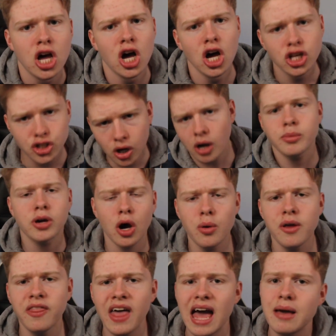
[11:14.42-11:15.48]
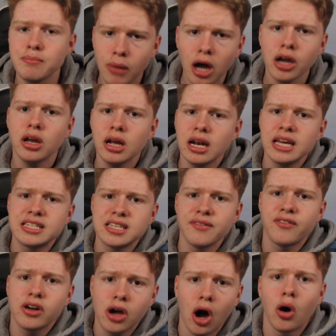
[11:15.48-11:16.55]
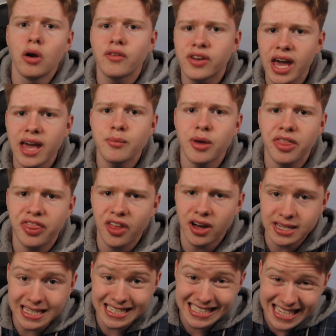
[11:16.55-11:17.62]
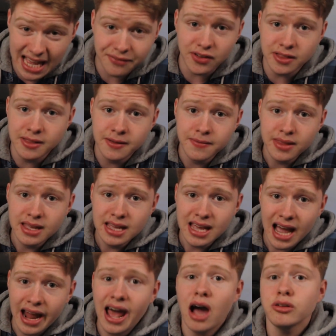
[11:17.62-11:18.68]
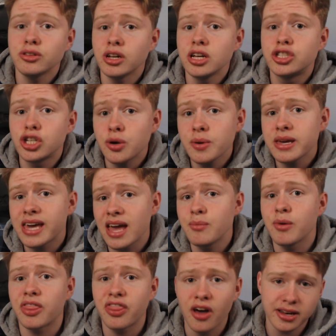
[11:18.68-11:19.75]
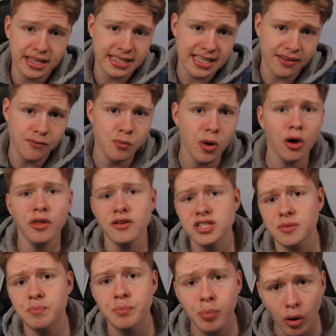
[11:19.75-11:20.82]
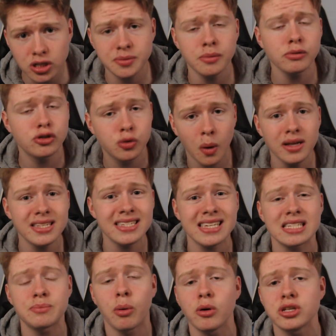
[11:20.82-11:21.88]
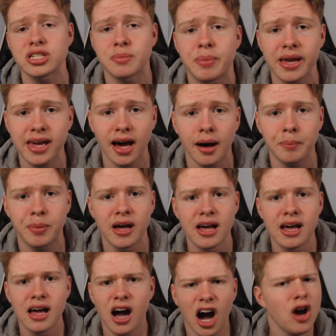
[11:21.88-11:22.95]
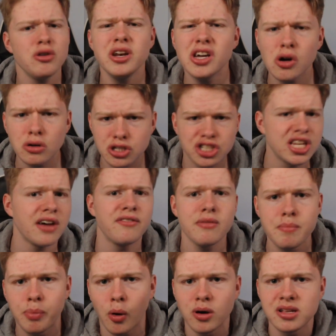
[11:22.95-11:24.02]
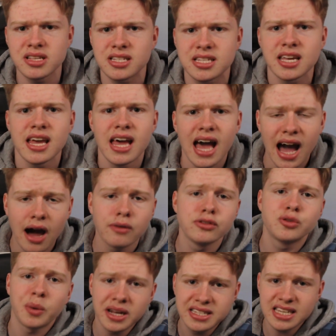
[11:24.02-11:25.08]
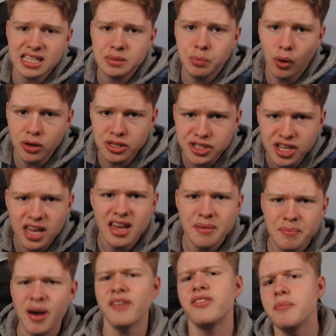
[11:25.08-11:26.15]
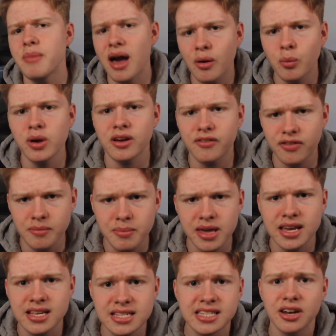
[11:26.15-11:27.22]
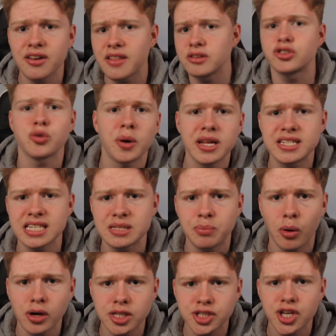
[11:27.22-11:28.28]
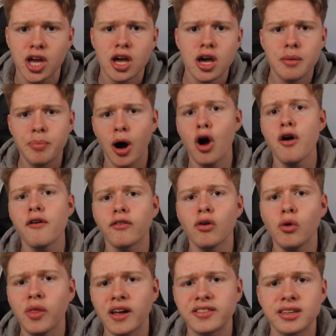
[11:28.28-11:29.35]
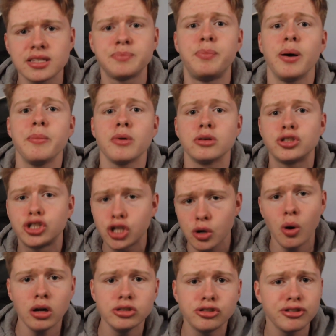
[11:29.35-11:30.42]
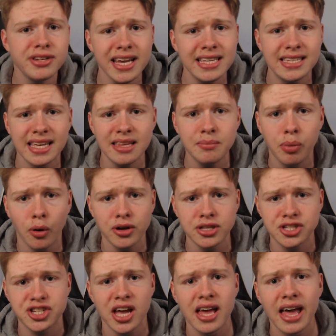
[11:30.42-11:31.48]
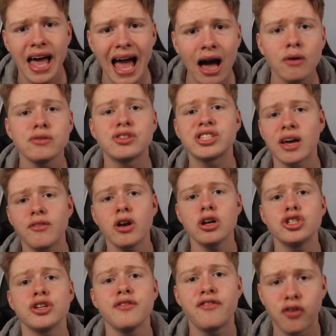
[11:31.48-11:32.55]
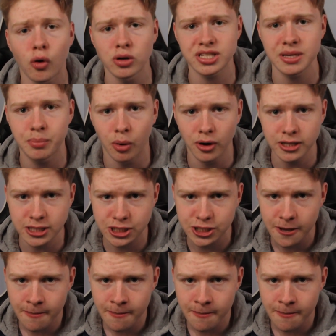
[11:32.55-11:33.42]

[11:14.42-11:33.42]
So I'm going there. Michael Olise for goal of game week 37. And how did I do in game week 37? Well, there's a possible 26 points to pick up. I only got 7 points out of 26 points. Bit of a met week for me considering those 26 points. But overall, that does put me on 218 points out of 740 points.